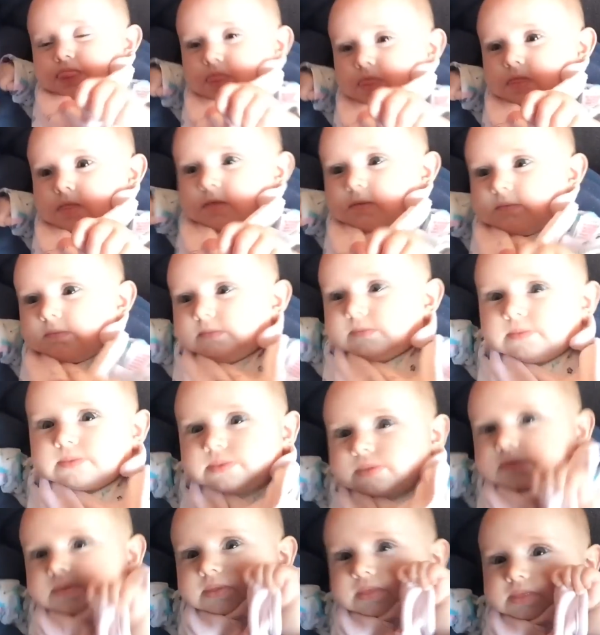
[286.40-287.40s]
me up in the night,
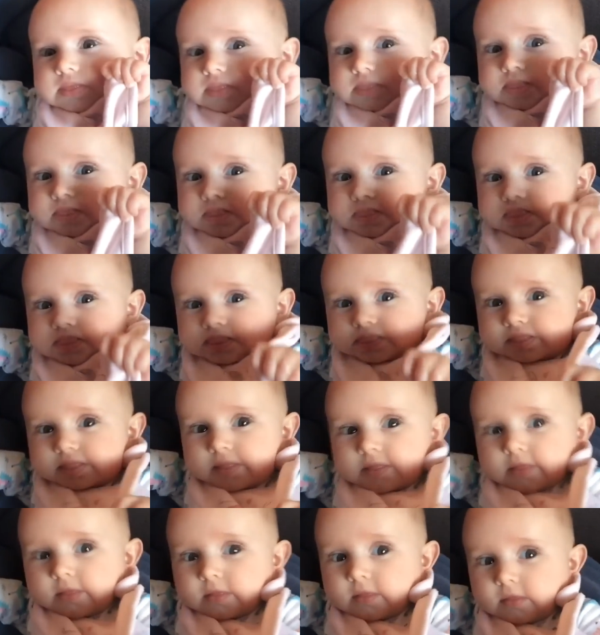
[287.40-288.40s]
didn't you? And she said, Hey,
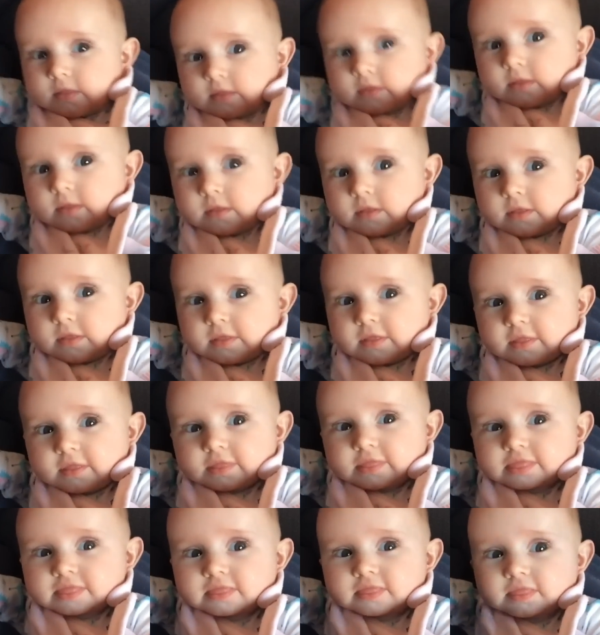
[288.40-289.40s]
Dad, come on.
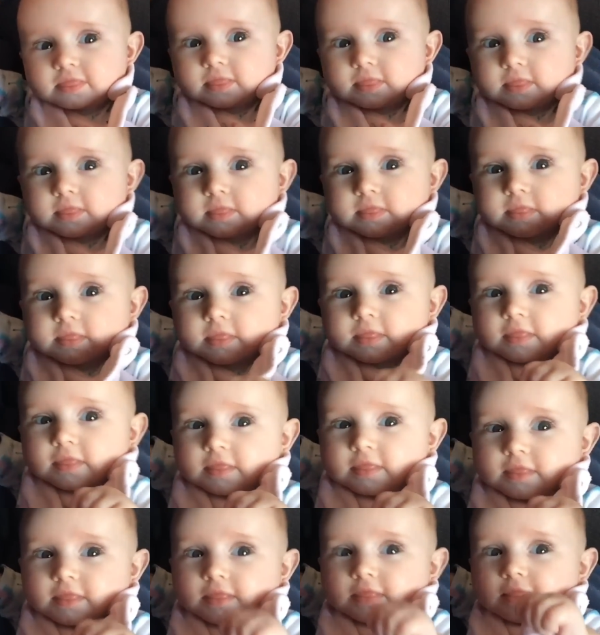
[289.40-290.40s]
Come
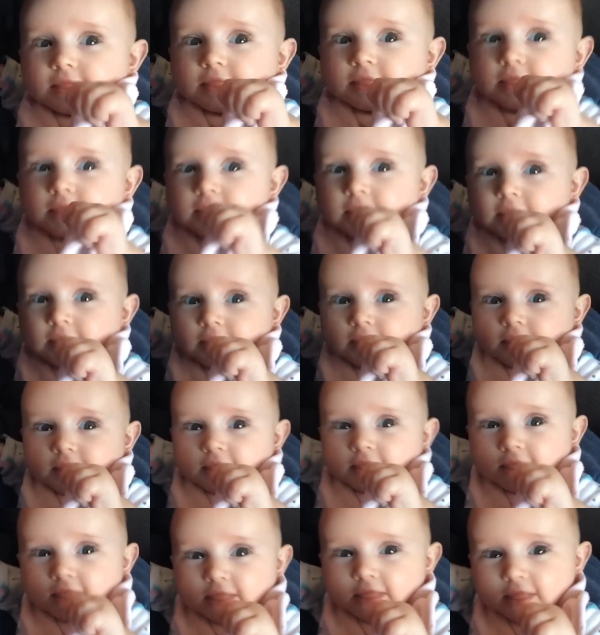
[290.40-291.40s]
on. Should I love
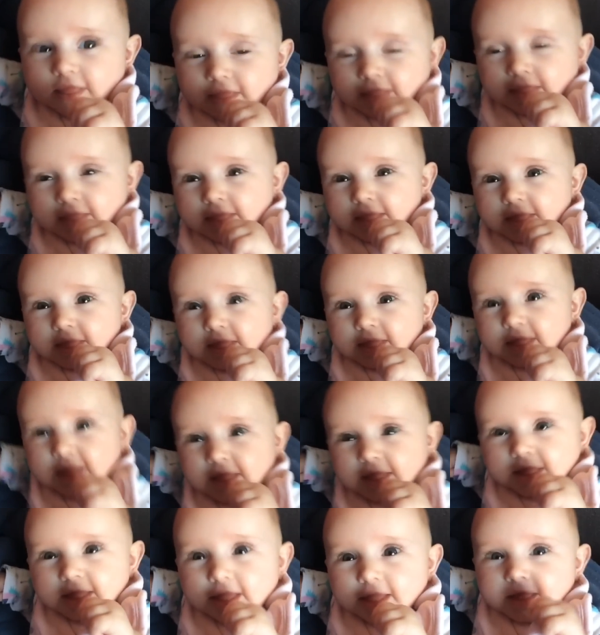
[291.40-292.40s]
this camera? I
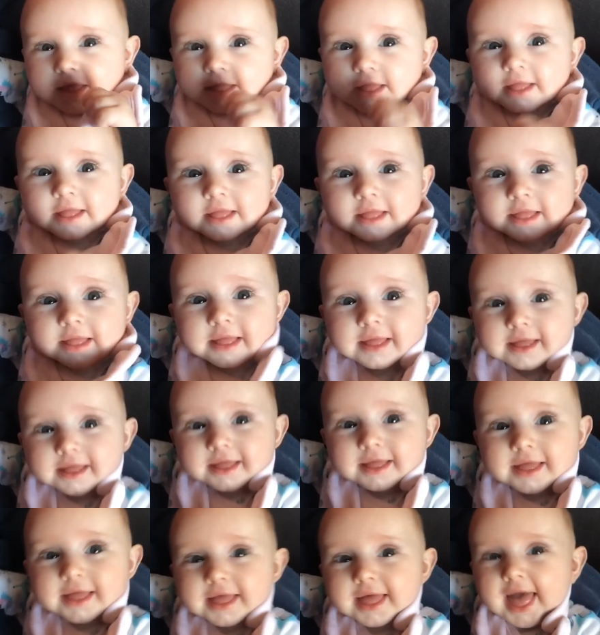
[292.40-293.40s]
want to smile. I want to go
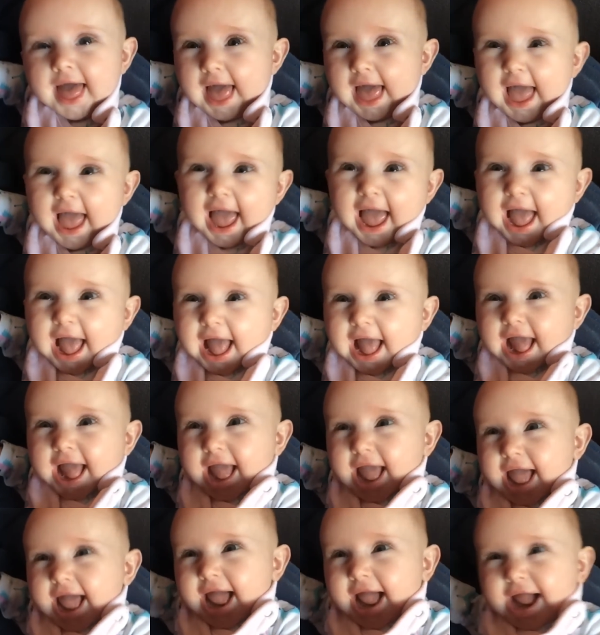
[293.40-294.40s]
on Instagram.
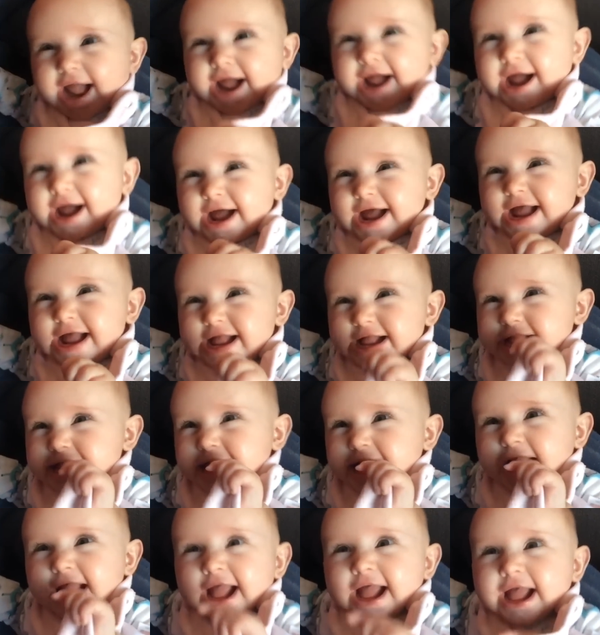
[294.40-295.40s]
Yeah,
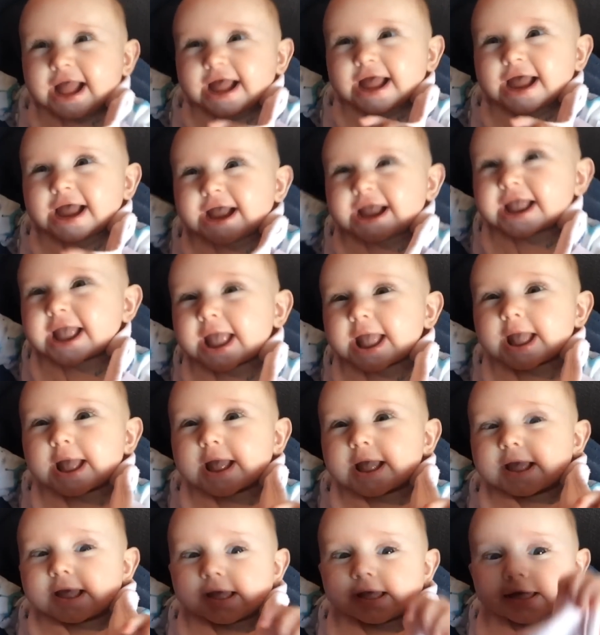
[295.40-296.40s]
I know.
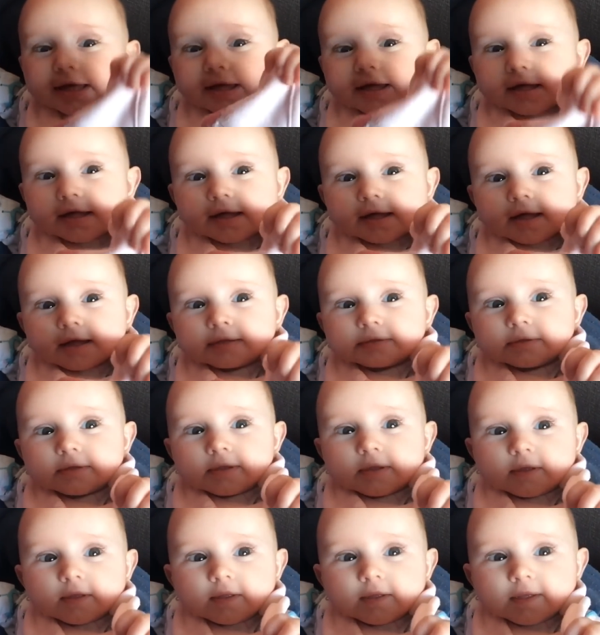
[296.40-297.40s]
And
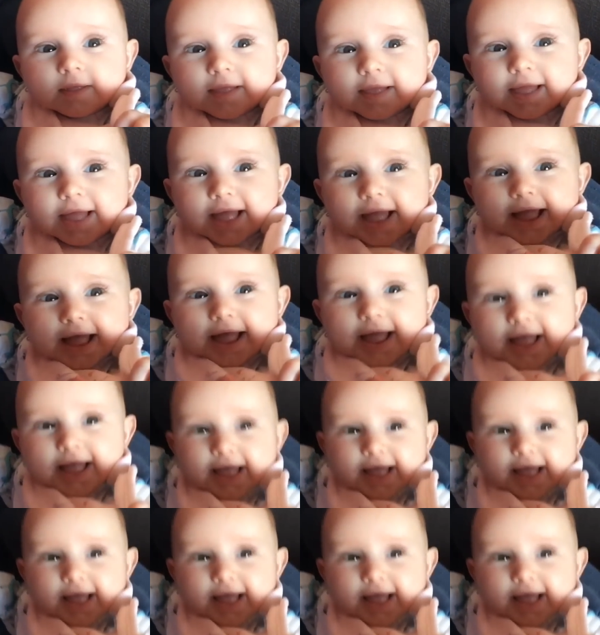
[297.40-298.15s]
that's what's happened.